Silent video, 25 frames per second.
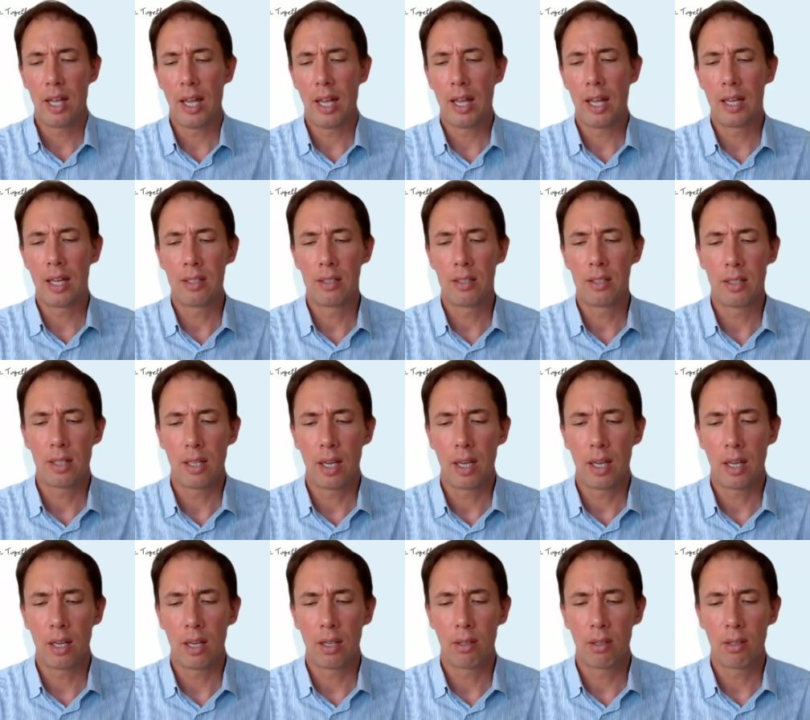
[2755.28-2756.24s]
and
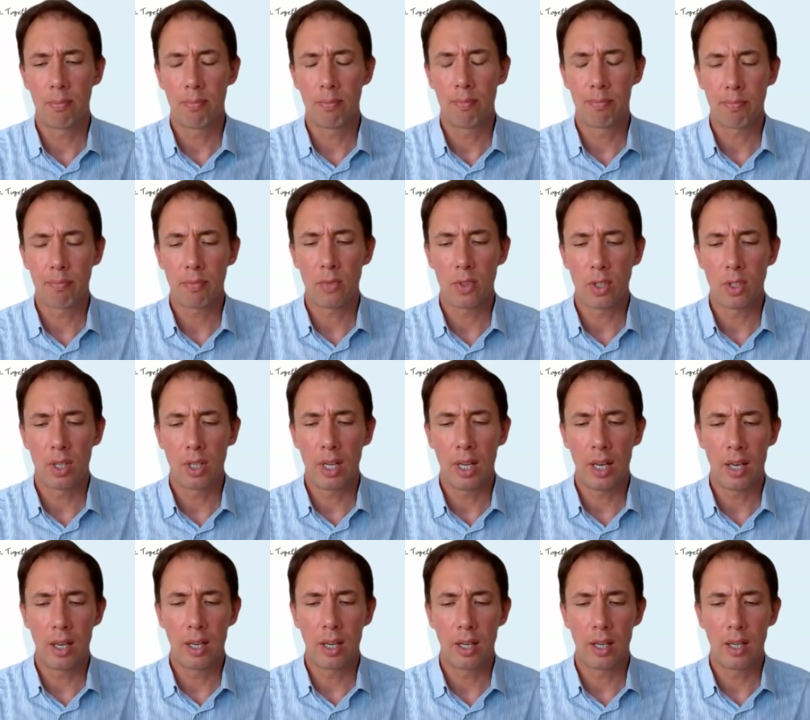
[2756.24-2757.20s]
um,
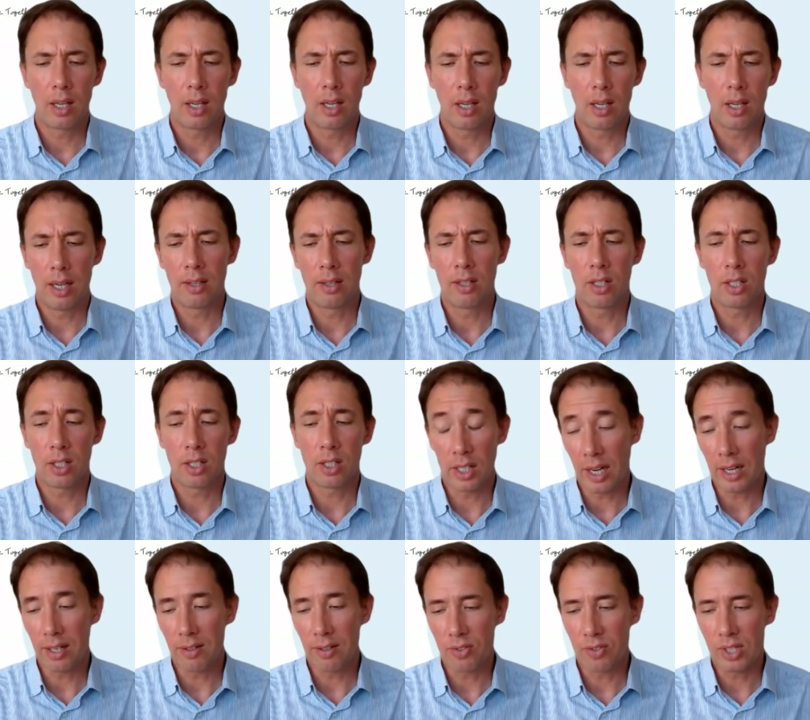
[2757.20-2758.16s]
uh, and you
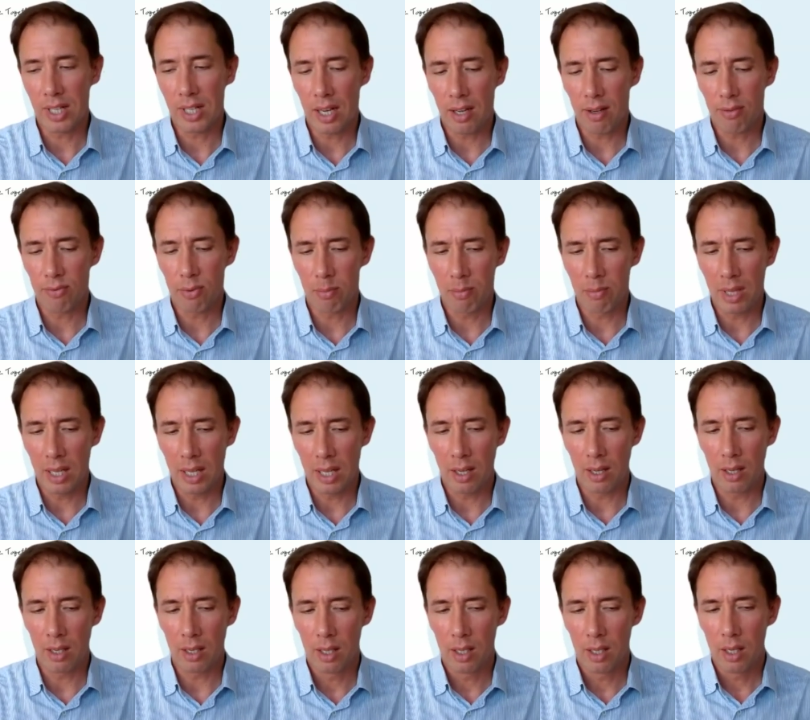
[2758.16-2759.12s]
kind of start from
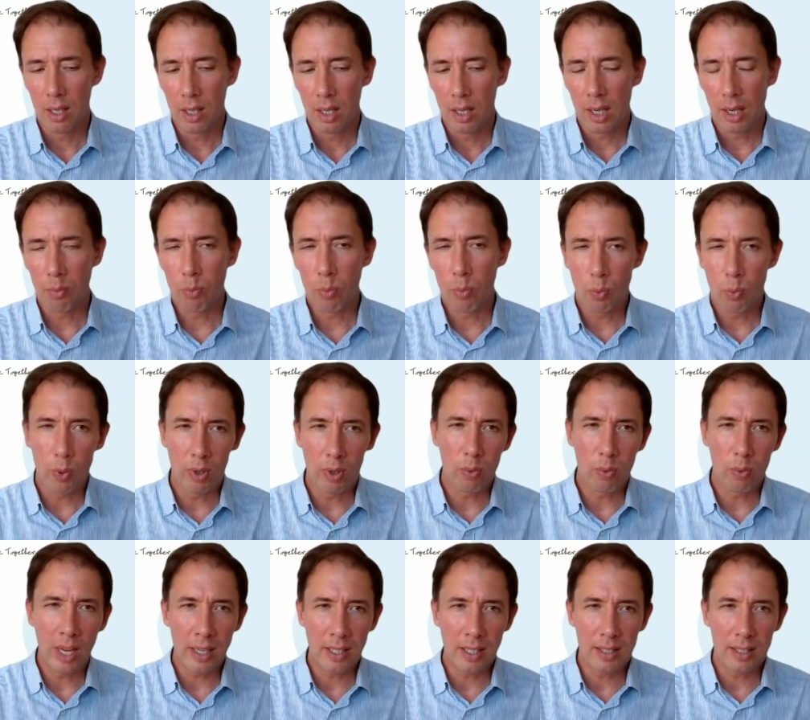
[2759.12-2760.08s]
there. And we
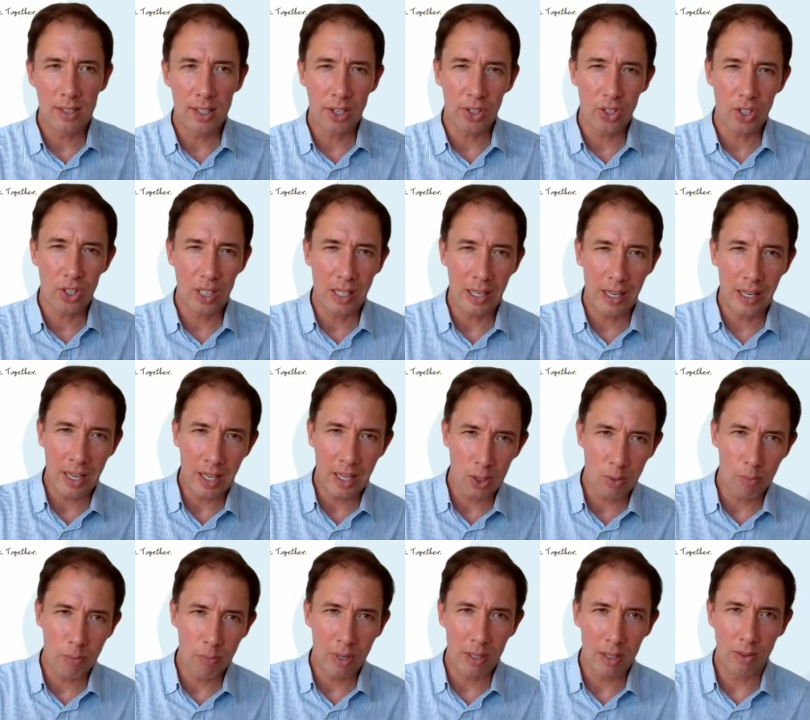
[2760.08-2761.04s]
ran a session
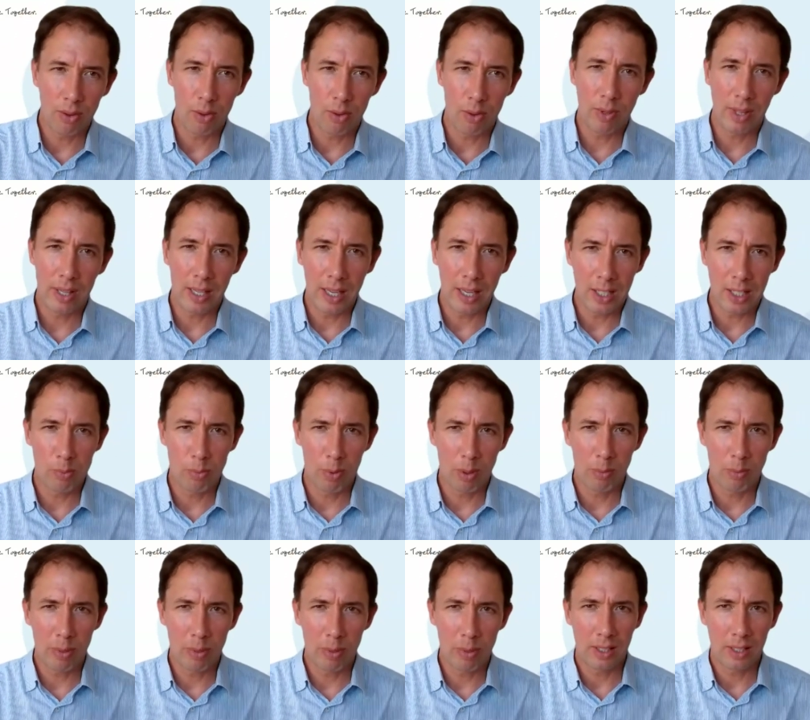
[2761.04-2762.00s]
last month with the
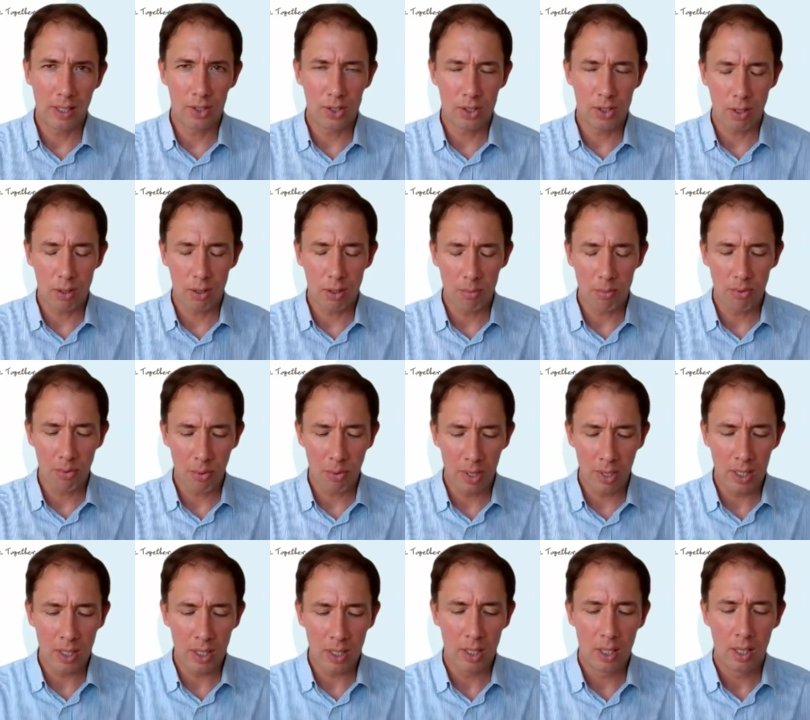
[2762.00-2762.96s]
SPP Scope
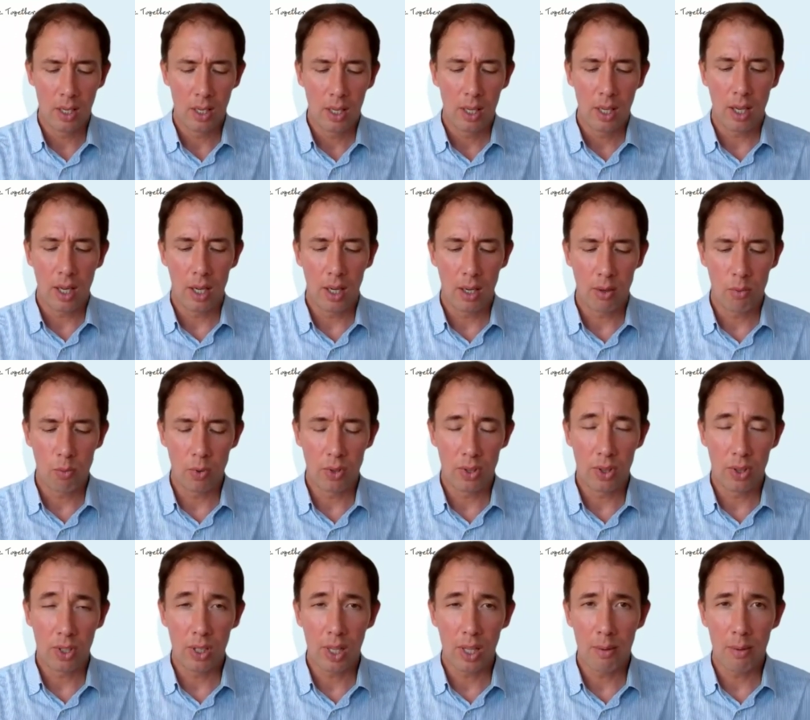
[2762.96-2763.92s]
3 um,
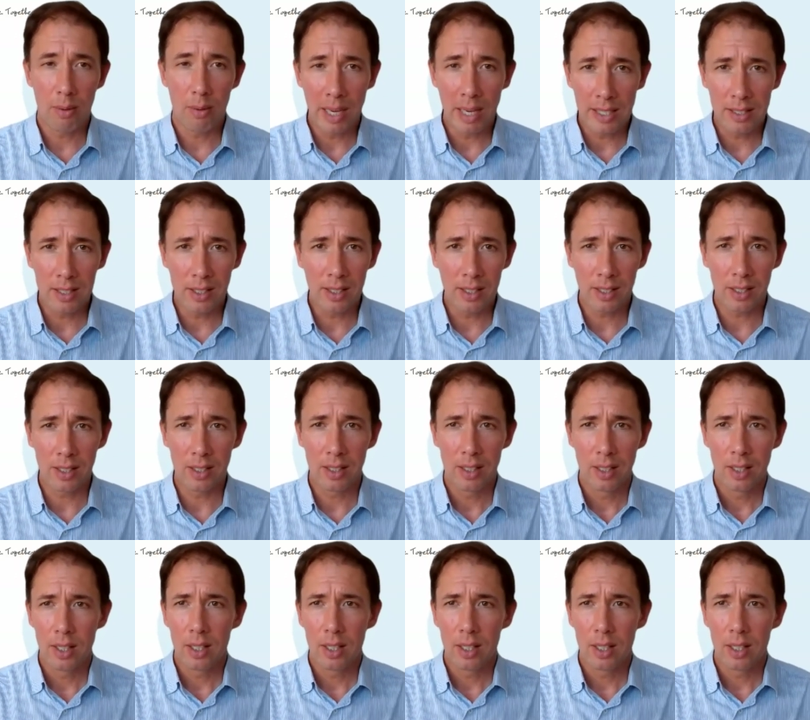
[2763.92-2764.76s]
with Climatiq,